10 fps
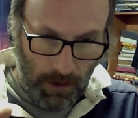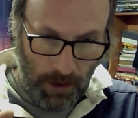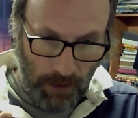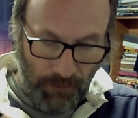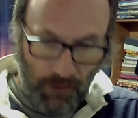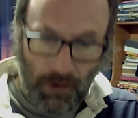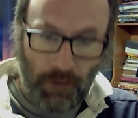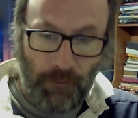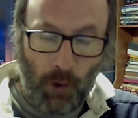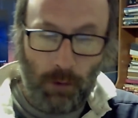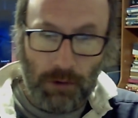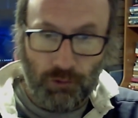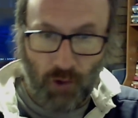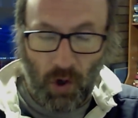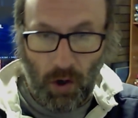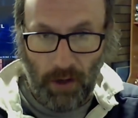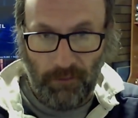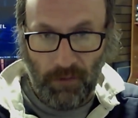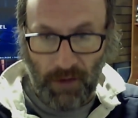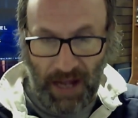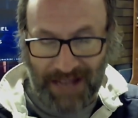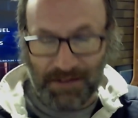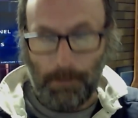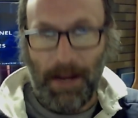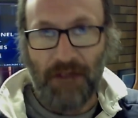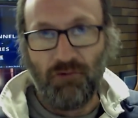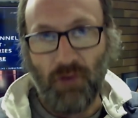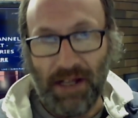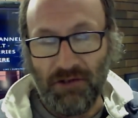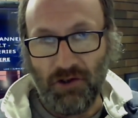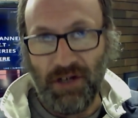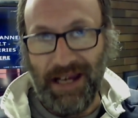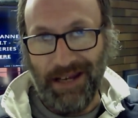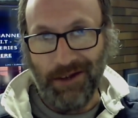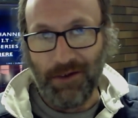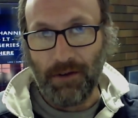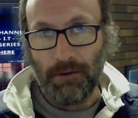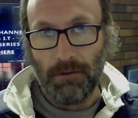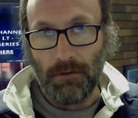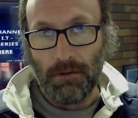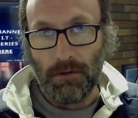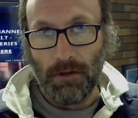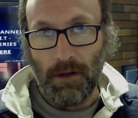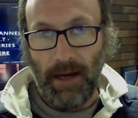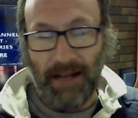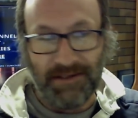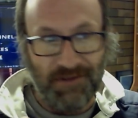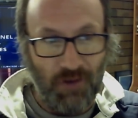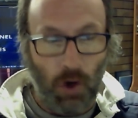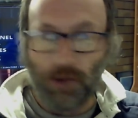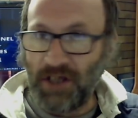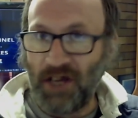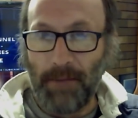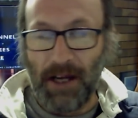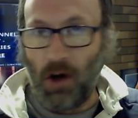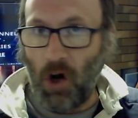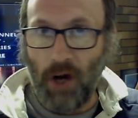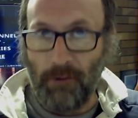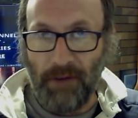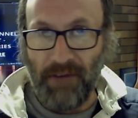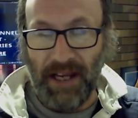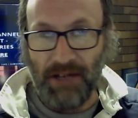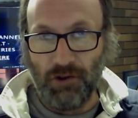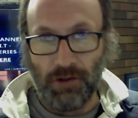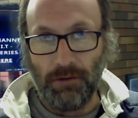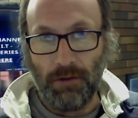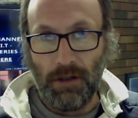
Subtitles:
if you've got a four-wheel drive that has a petrol engine in it, it's not going to be a high-revving engine.